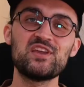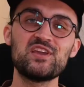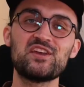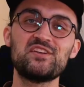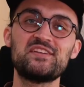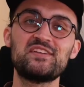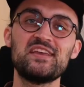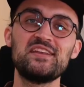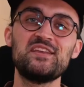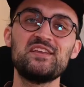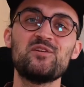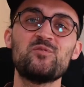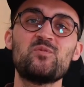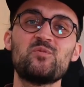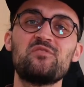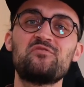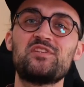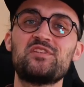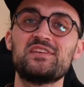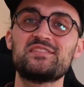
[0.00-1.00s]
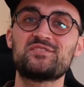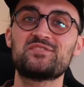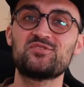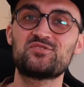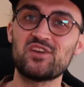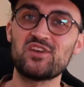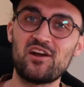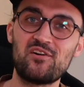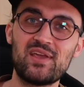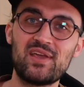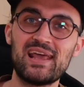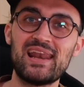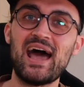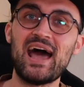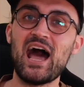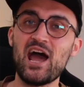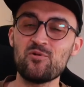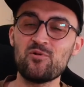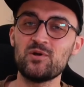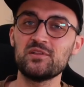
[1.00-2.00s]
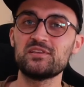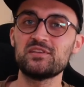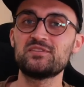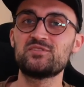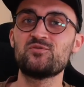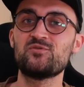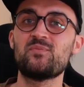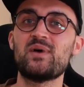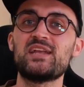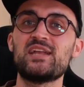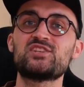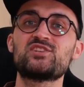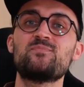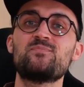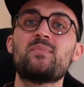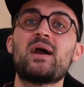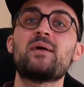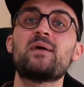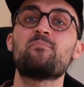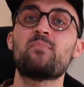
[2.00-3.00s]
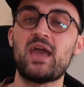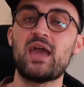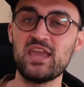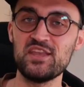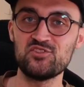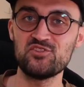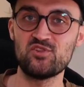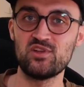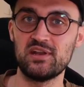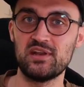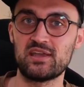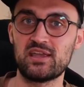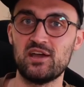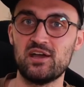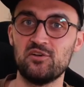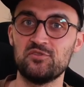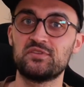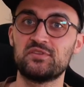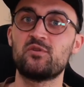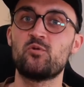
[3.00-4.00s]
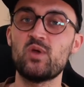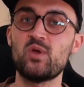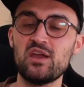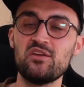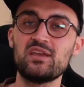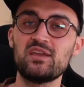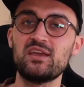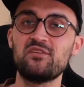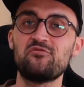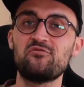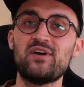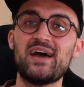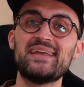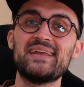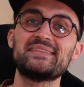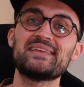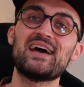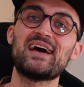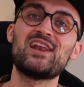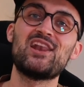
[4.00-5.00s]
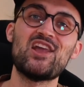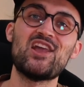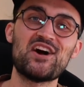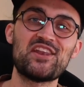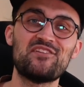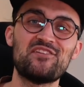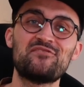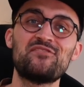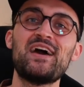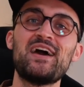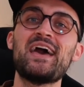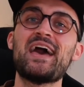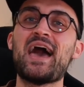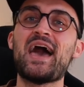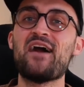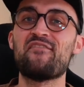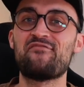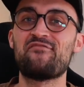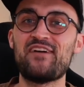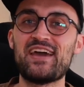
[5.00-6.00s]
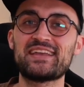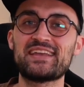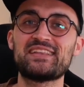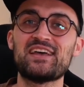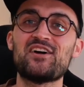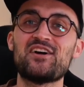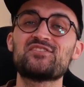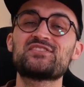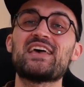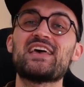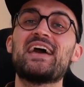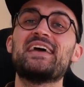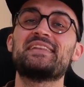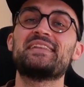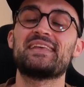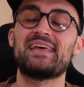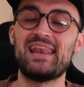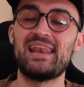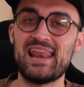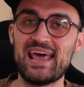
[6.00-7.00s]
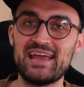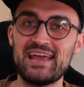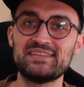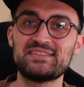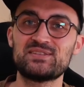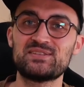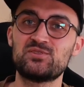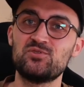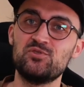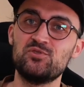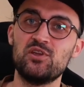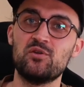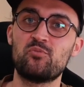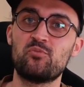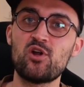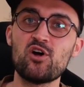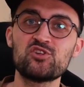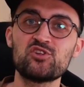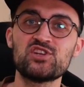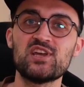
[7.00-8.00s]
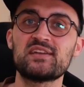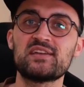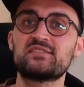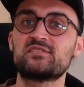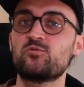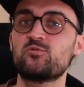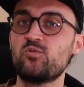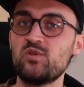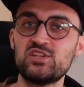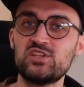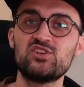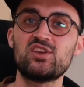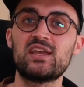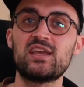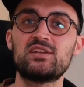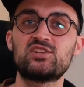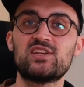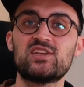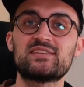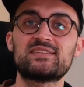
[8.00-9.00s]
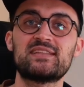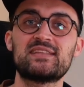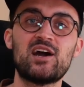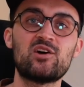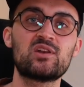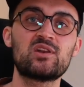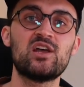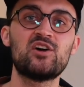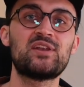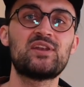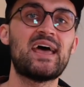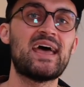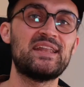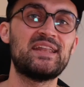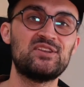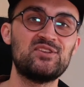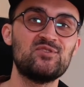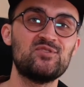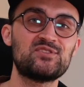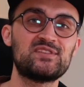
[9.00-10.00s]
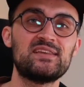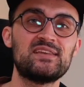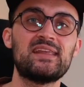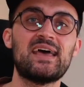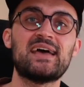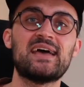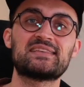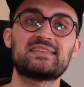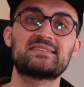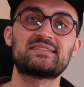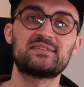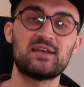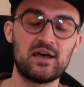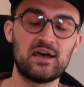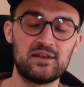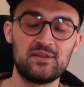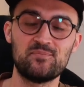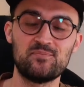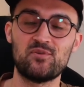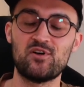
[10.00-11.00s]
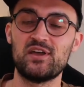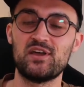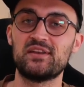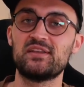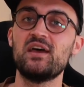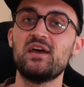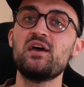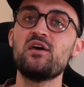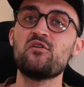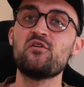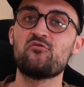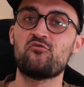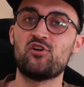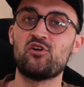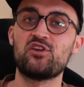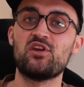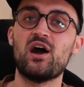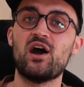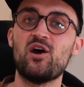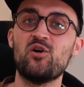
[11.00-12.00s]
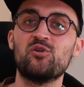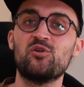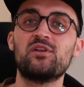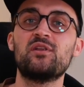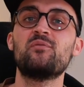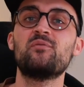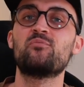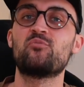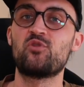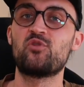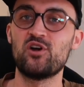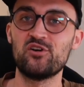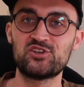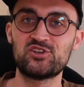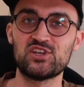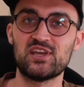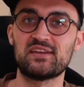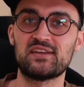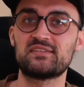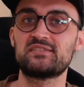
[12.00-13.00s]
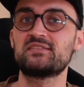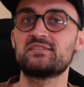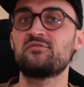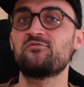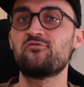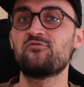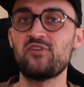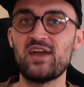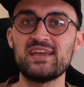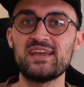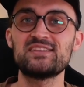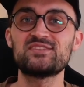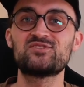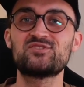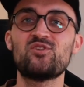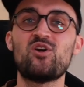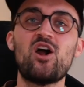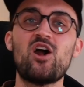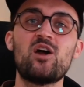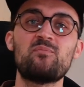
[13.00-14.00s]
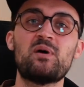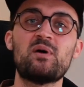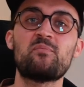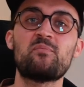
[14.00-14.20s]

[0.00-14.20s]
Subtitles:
continue with this tutorial, I wanted to mention my Patreon account, where you can find a lot of Effect House and Land Studio projects, which you can just download and use it as a starting point for your own projects. Thanks to all my